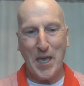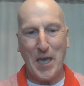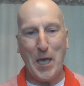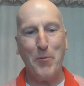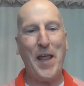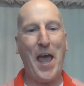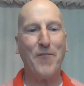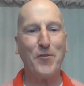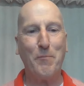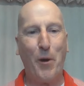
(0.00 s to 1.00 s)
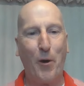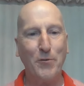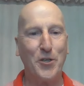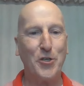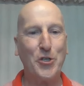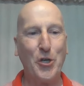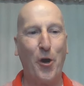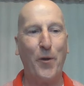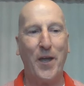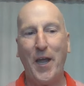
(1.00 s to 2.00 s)
He would have to post a
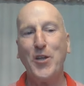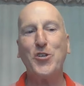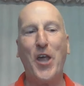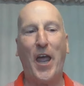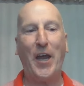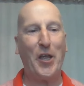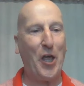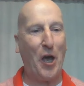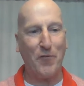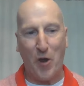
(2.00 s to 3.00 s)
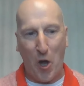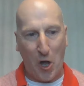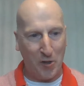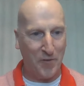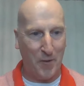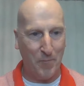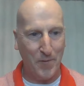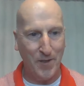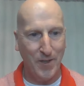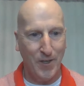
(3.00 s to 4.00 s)
show each day to cover all of them.
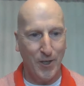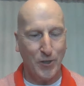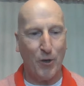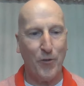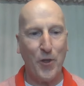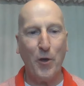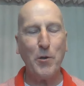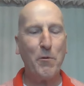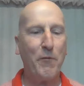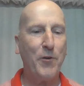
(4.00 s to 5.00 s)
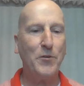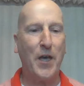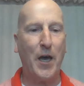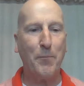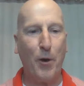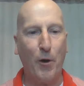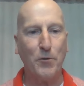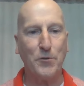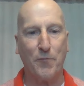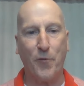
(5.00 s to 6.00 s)
So the only reviews I
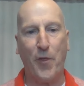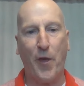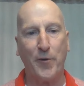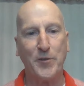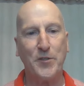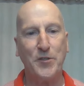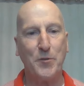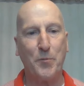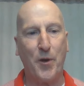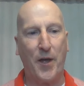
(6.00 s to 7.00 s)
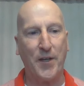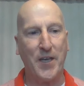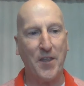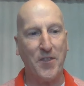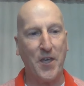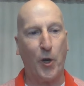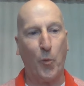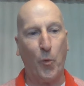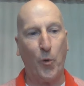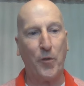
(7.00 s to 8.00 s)
post are for the artisans and products I think are
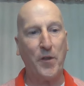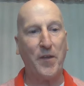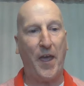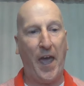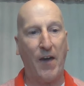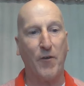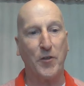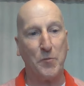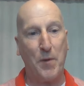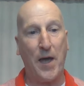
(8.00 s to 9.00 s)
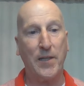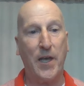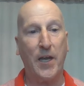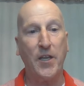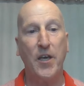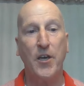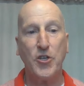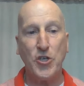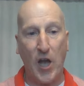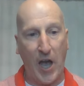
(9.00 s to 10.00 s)
worthy to have a spotlight
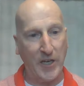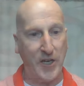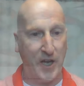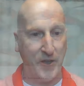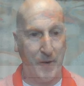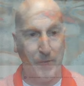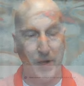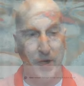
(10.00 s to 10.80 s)
shined on them.